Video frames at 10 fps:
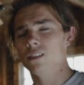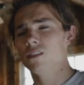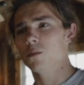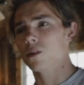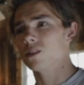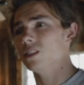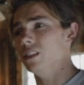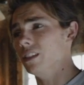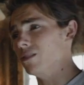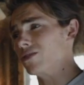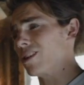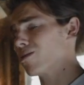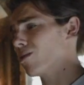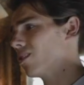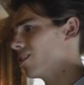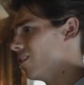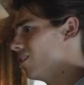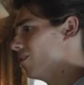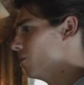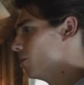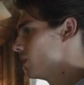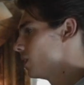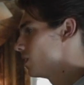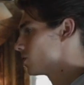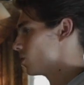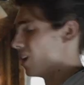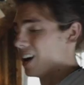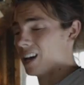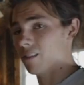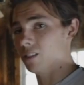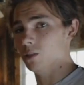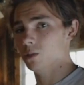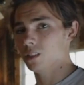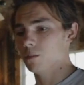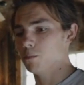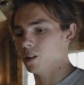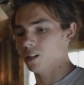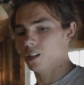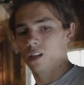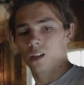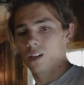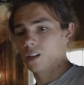T V person in general, um, so I haven't used it, but,